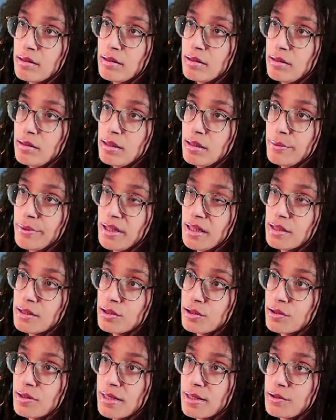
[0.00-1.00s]
There we go.
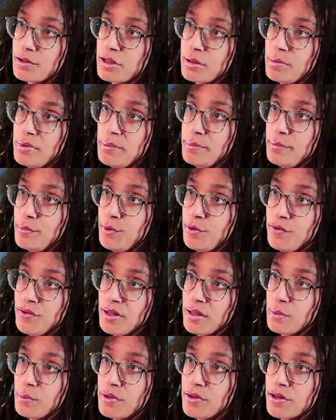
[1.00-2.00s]
So now it should be
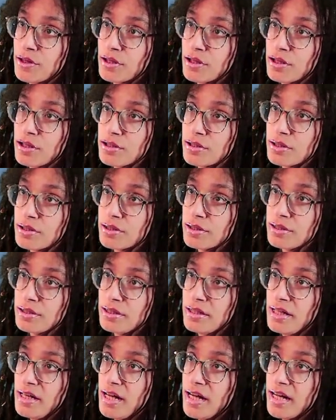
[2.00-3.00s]
moving with our cursor.
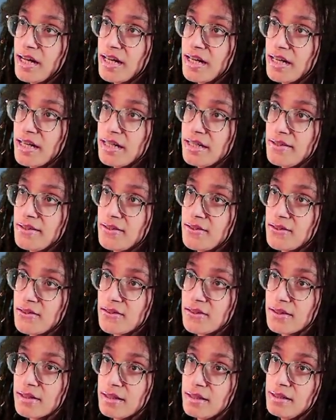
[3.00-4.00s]
Nice.
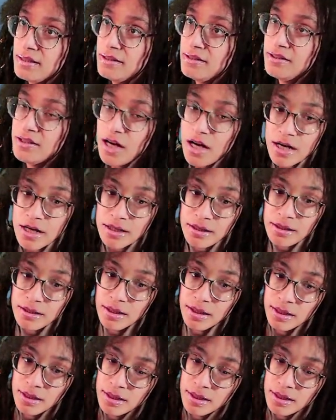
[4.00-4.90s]
Done.